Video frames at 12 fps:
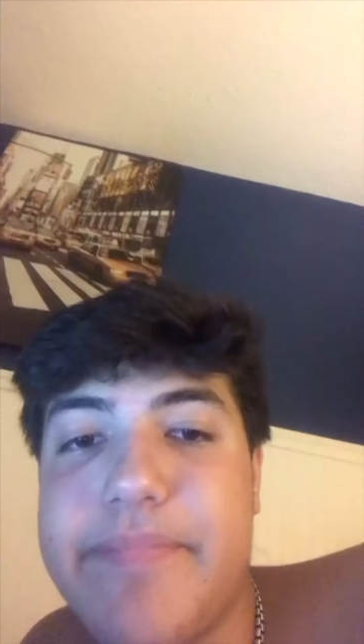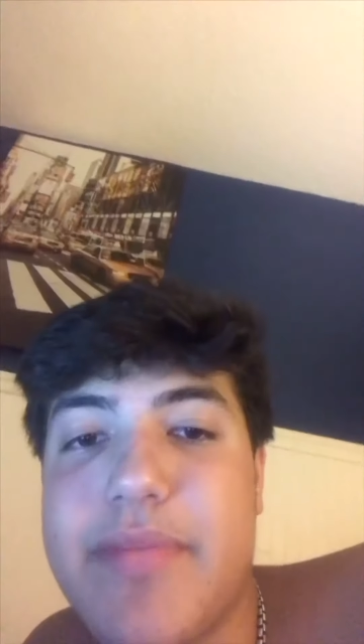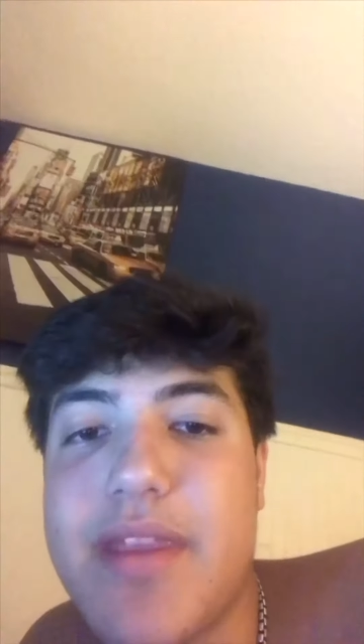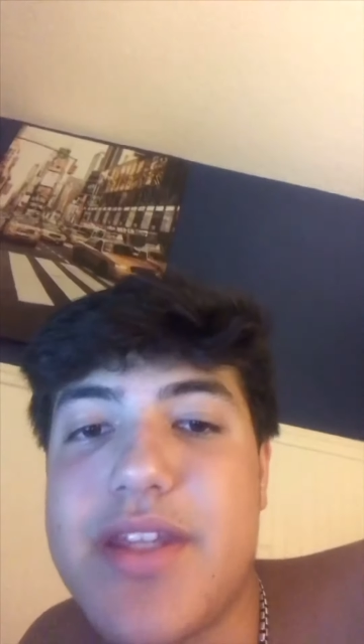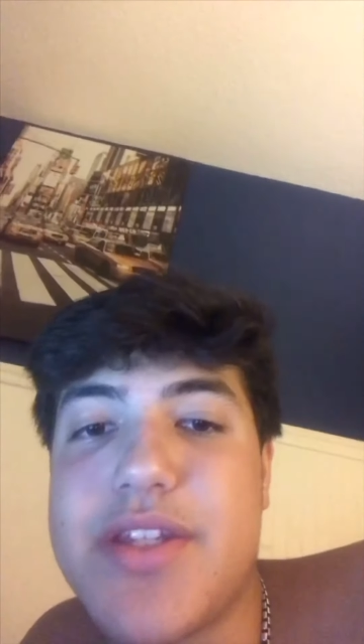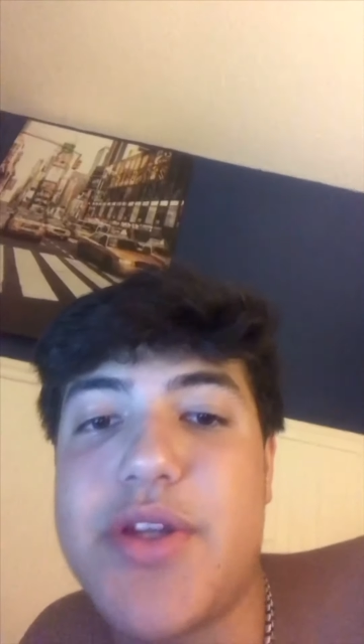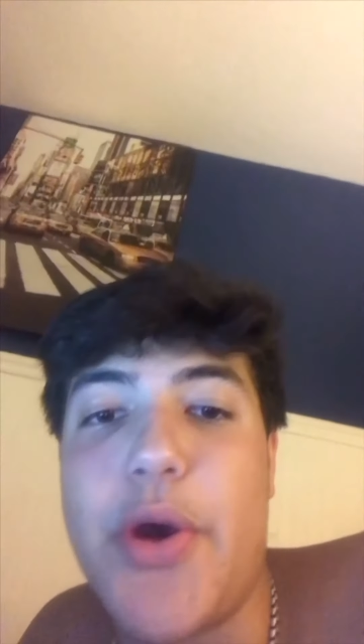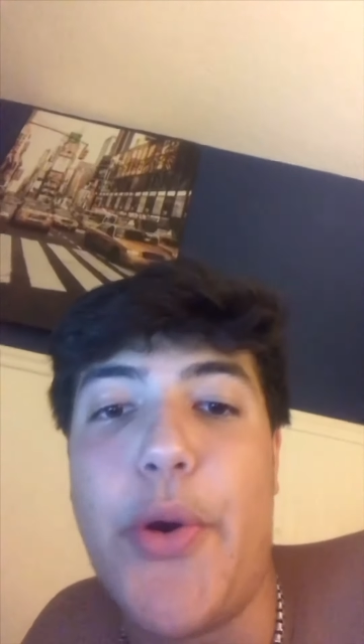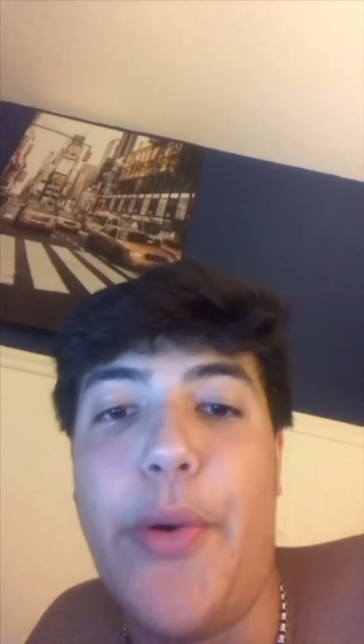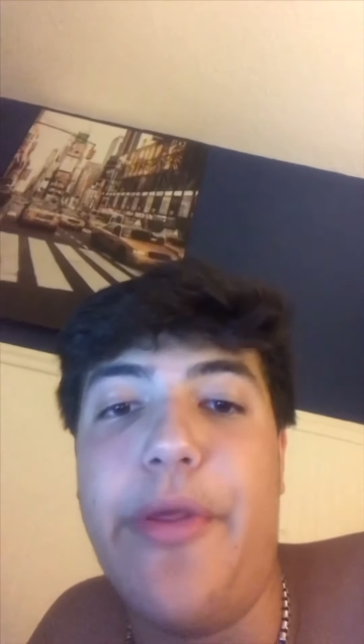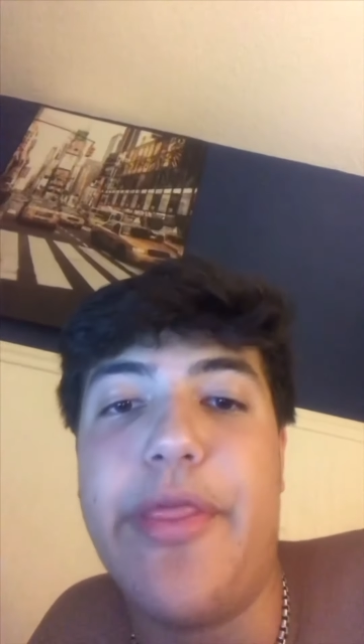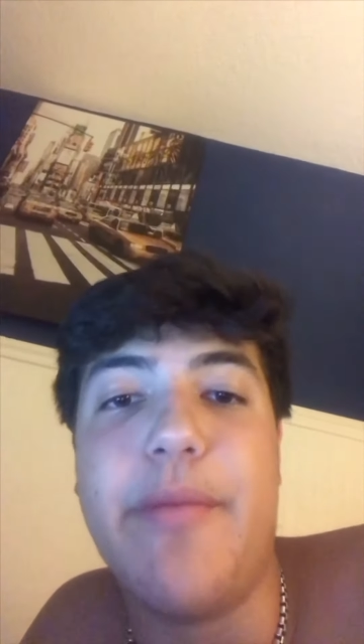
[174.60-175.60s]

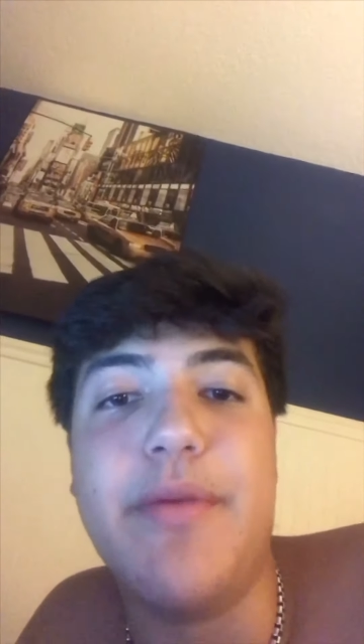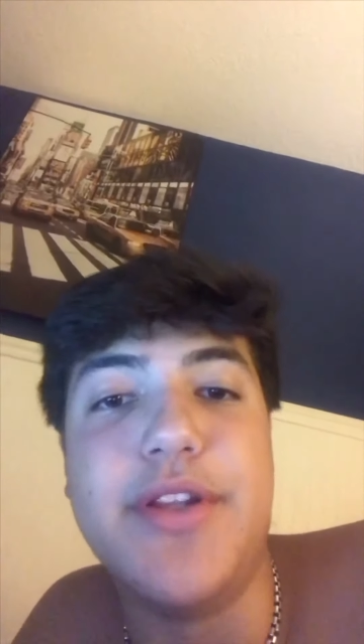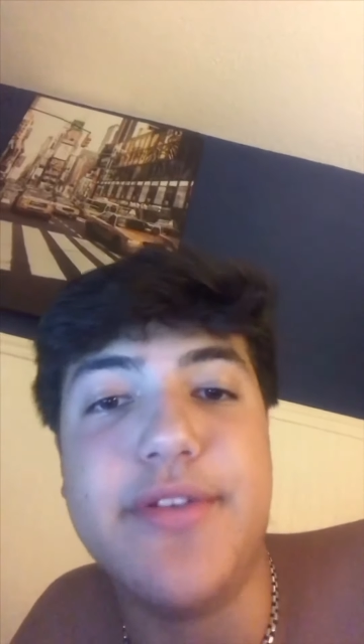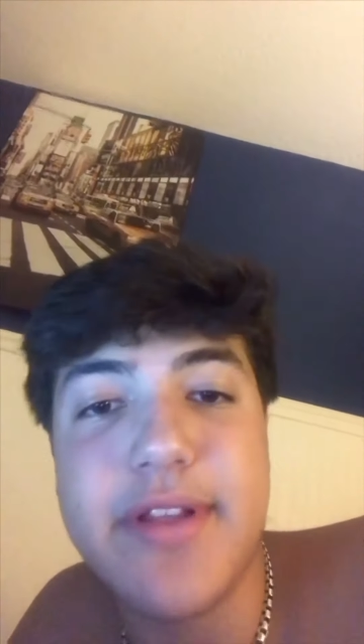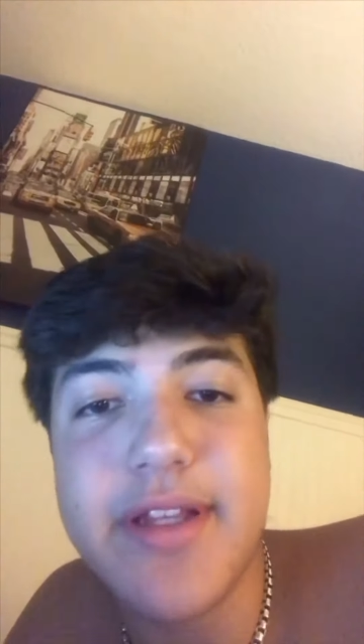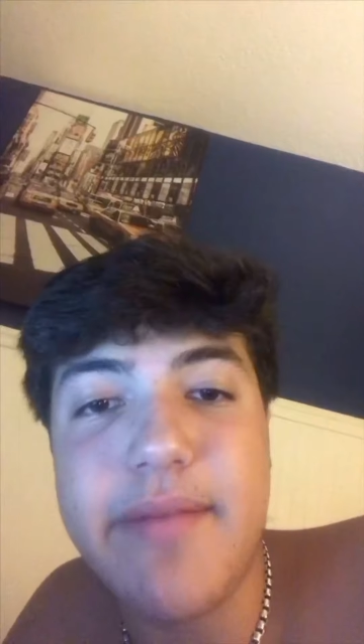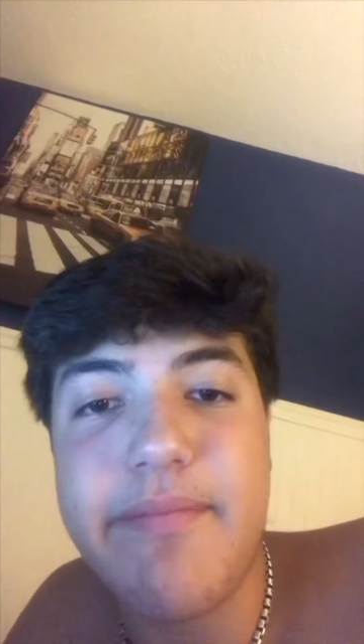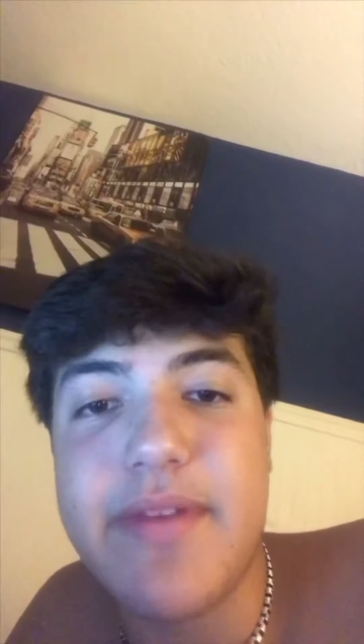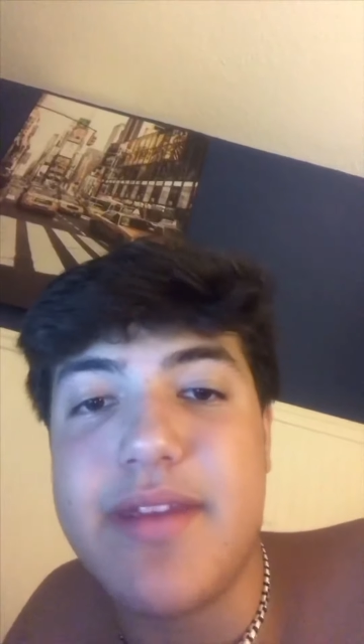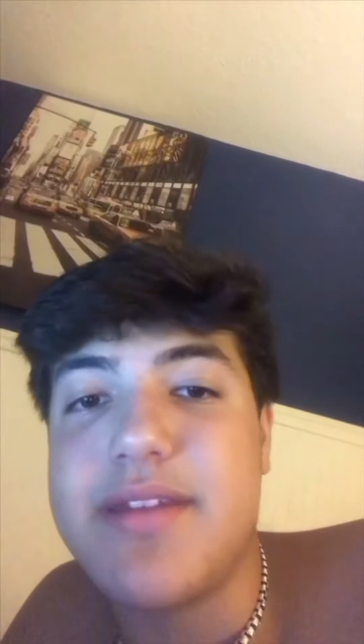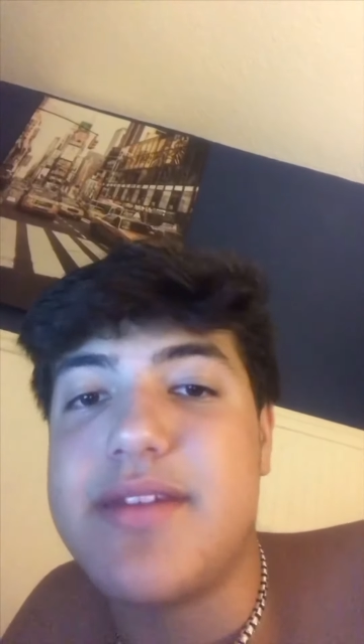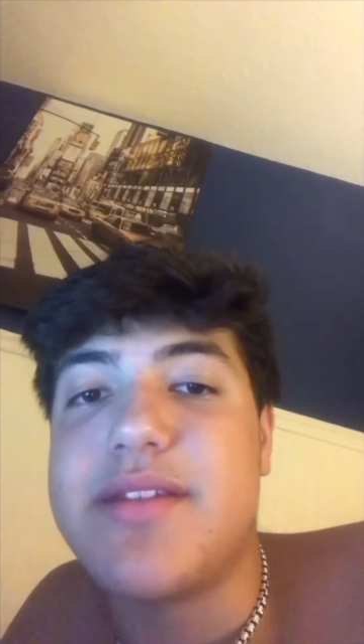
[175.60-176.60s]
So the medulla
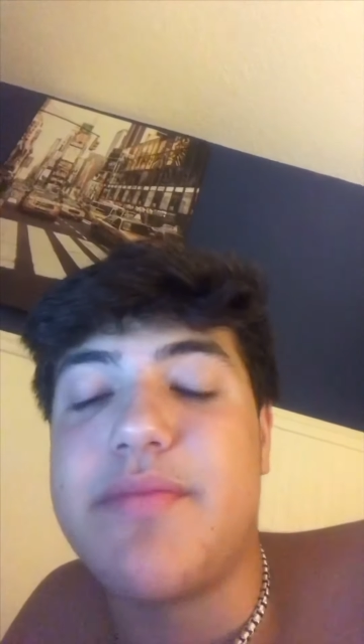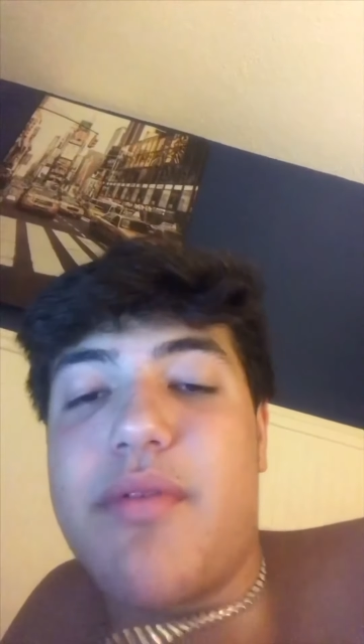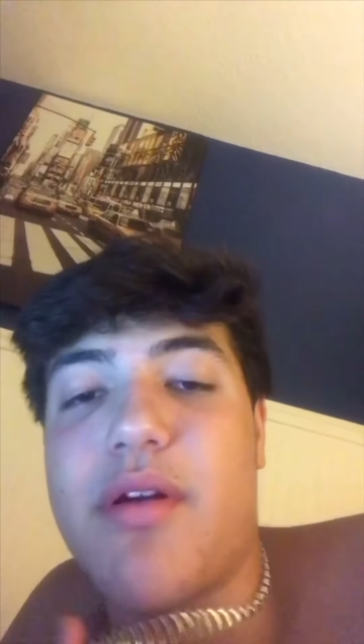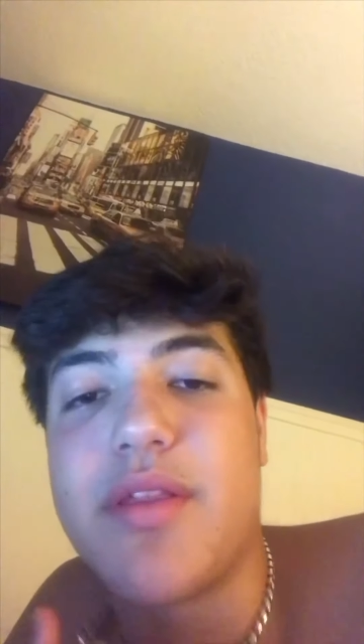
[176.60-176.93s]
is the part